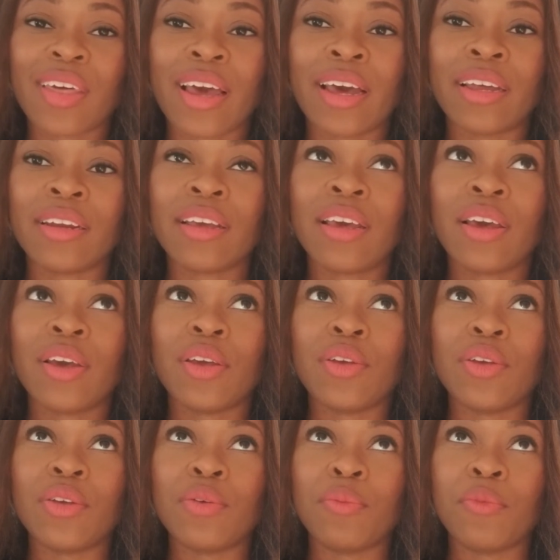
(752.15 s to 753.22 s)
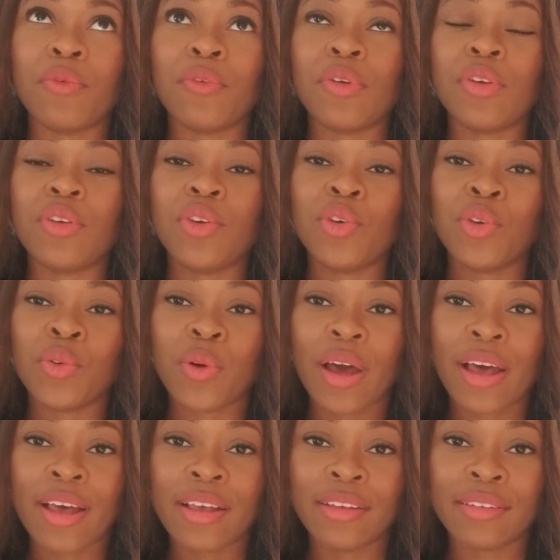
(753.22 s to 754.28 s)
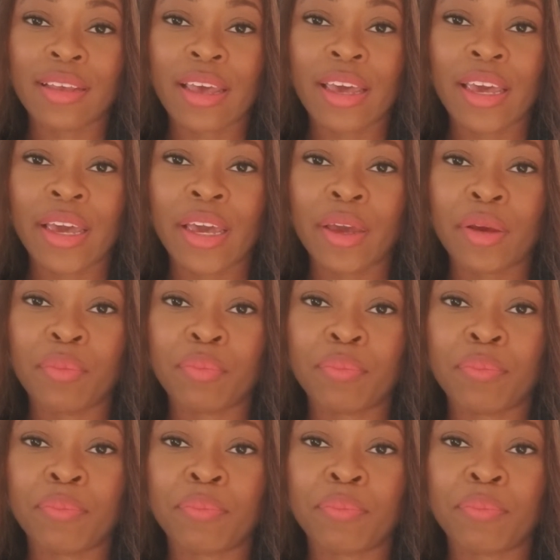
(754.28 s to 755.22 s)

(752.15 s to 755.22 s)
that you as a